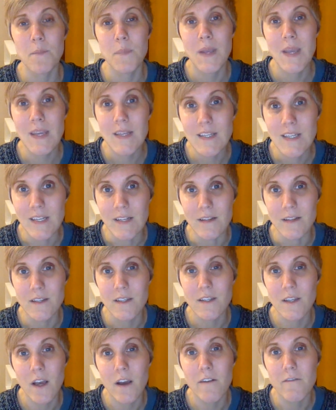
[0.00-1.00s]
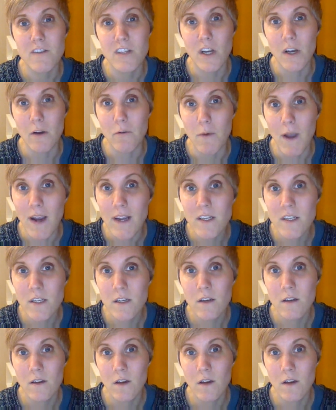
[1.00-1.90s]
pittance of direct